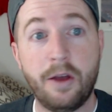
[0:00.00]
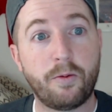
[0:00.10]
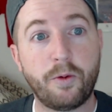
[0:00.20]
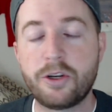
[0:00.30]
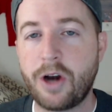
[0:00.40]

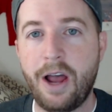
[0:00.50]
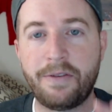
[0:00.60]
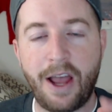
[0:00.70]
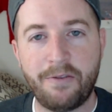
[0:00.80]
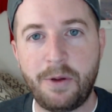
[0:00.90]
redraft,
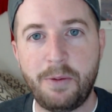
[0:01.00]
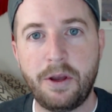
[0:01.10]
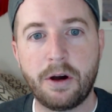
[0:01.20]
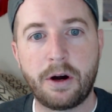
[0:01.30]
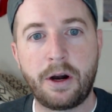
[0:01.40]
half
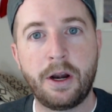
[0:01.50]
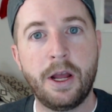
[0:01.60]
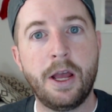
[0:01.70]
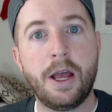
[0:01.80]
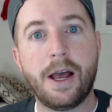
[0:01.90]
PPR,
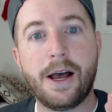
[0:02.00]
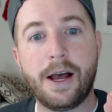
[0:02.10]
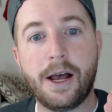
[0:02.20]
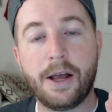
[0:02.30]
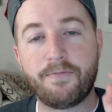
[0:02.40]

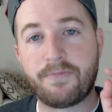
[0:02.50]
5